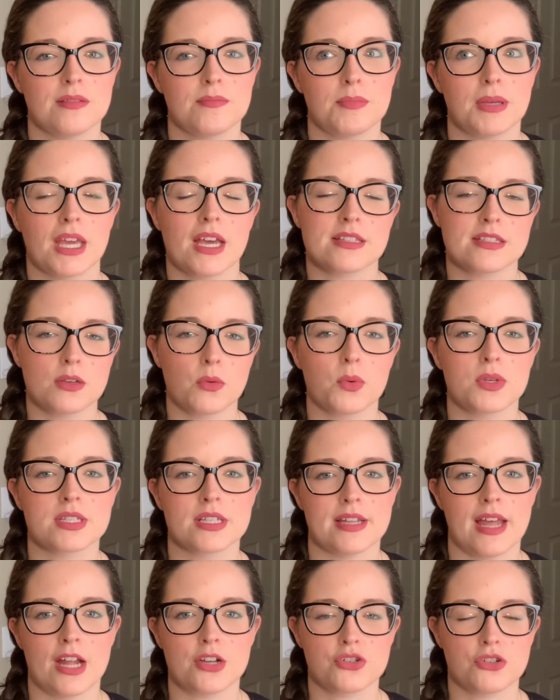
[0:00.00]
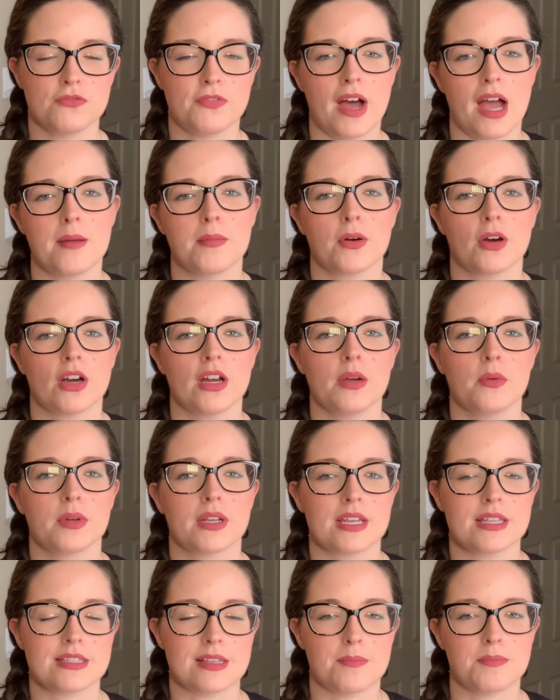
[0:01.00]
because it was a natural fiber, it would
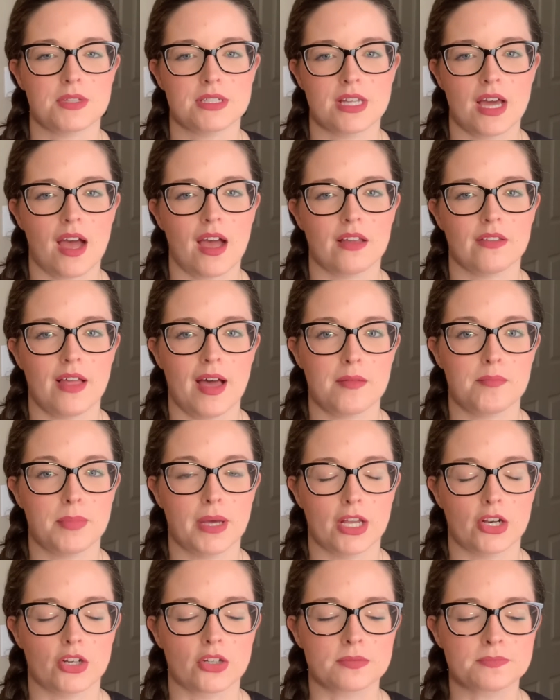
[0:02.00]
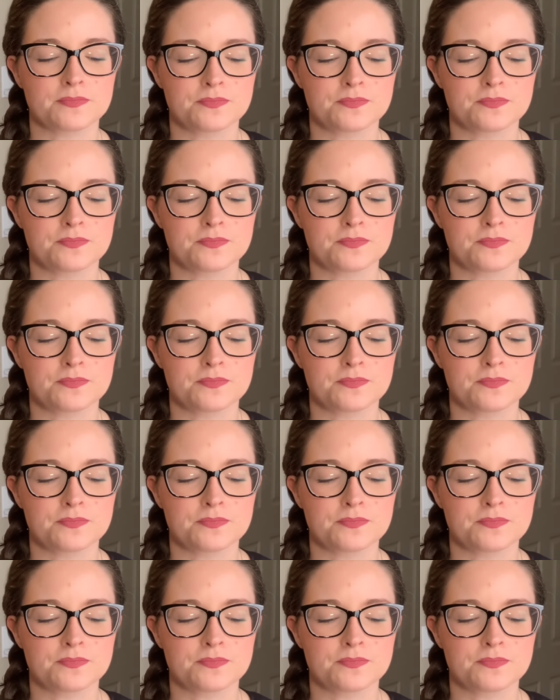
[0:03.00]
accept the dye a lot better.